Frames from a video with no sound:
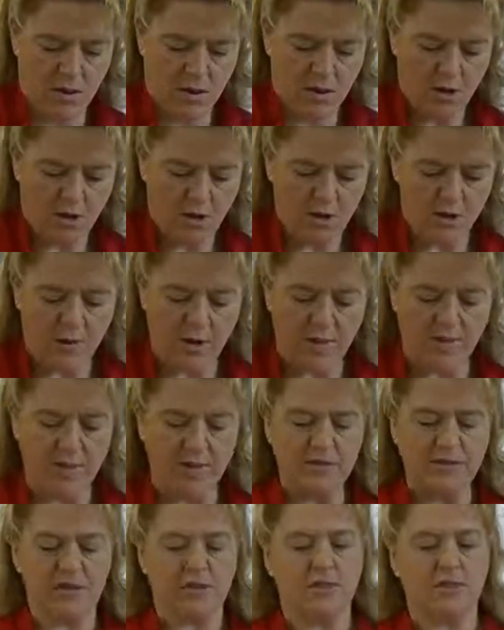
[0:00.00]
You're going to grab
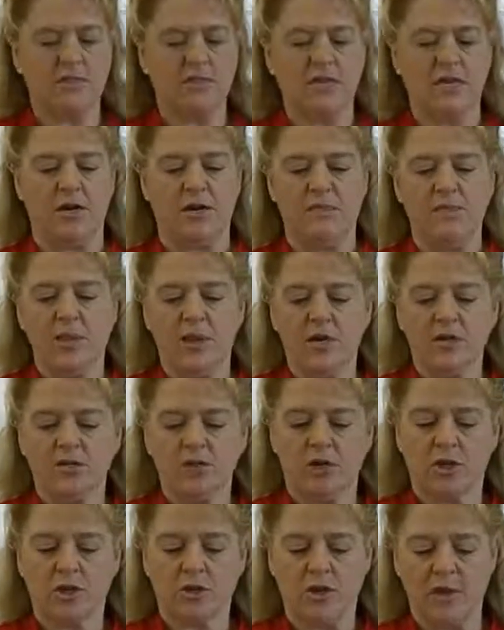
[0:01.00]
this here. So
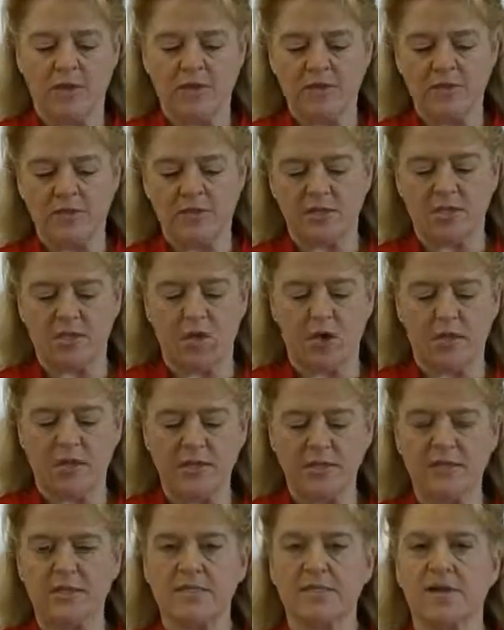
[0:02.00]
you're going to grab, this is the
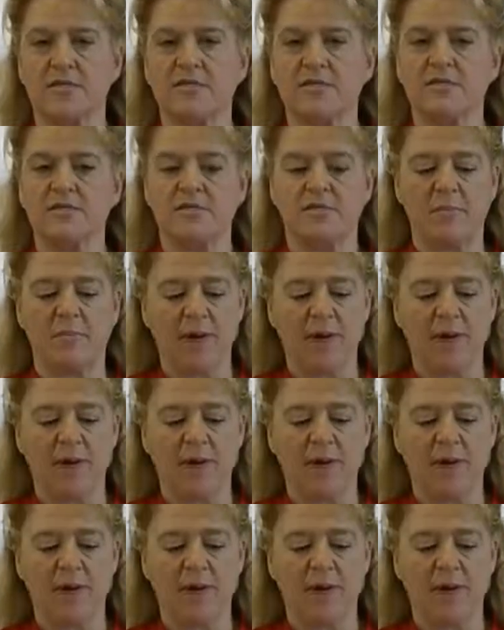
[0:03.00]
walnuts and stuff. This is